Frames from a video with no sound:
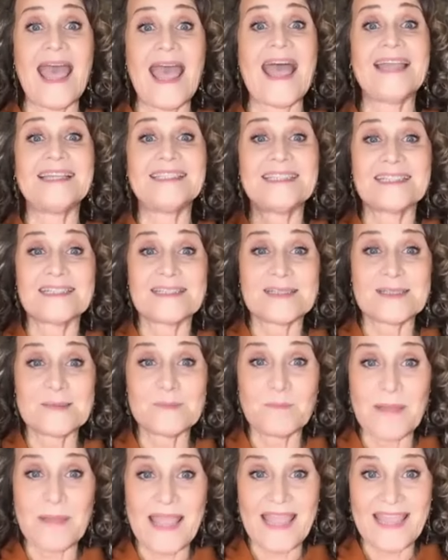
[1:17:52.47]
and
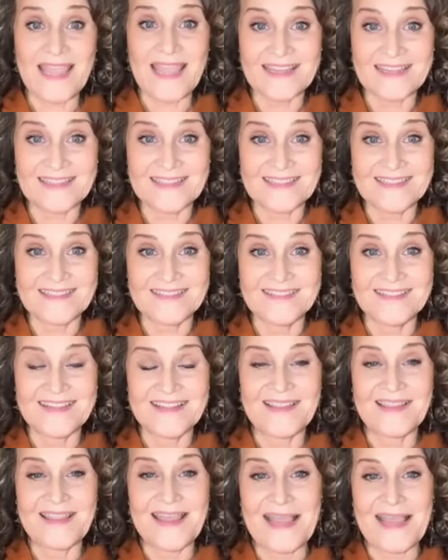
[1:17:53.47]
expand.
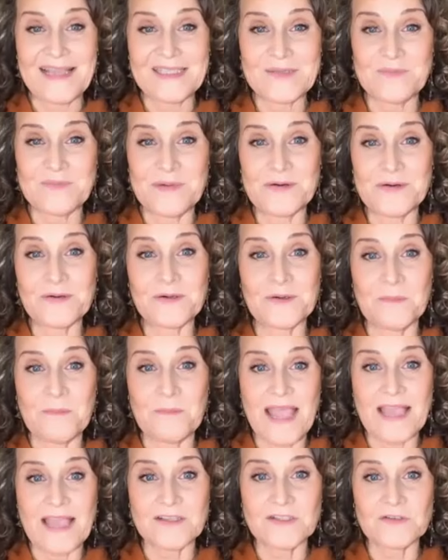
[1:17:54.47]
That's miracle
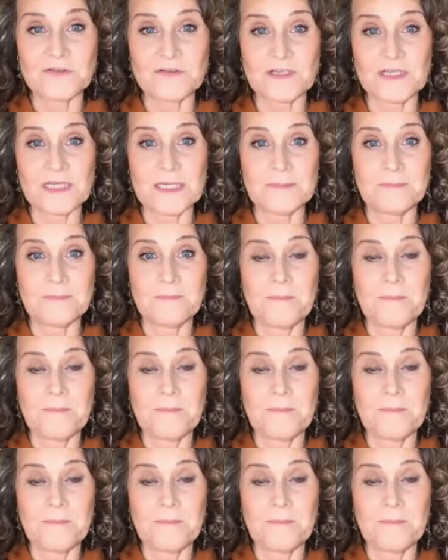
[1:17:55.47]
mastery.